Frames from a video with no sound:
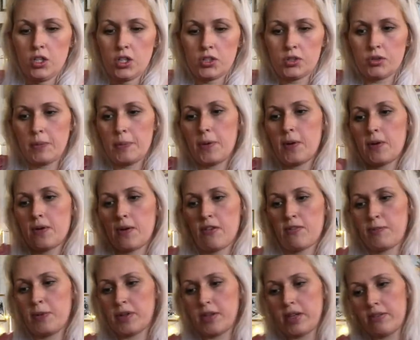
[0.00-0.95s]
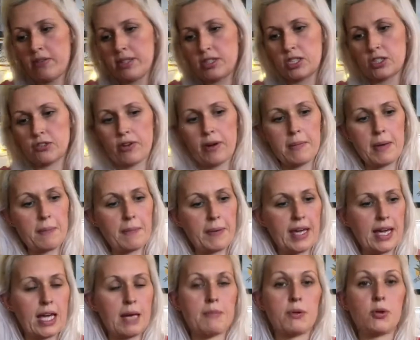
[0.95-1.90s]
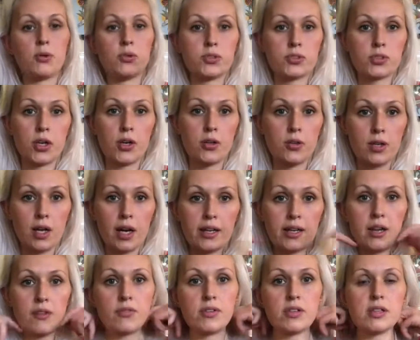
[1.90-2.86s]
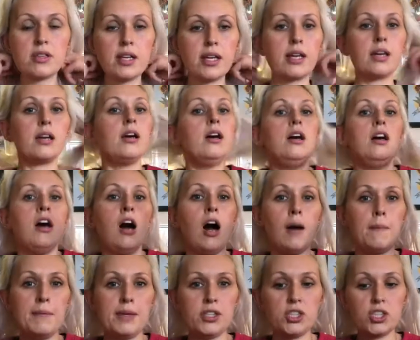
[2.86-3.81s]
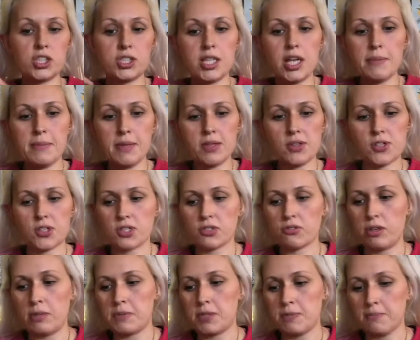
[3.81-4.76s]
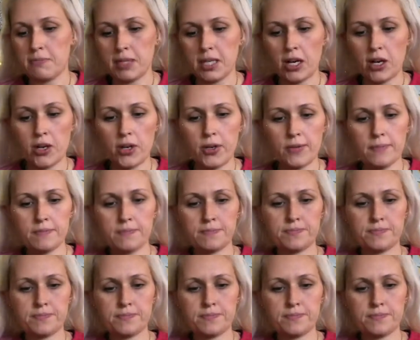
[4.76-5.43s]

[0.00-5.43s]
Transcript: So I've put their Instagram up here, but also, like everything, I'll mention them in the description below.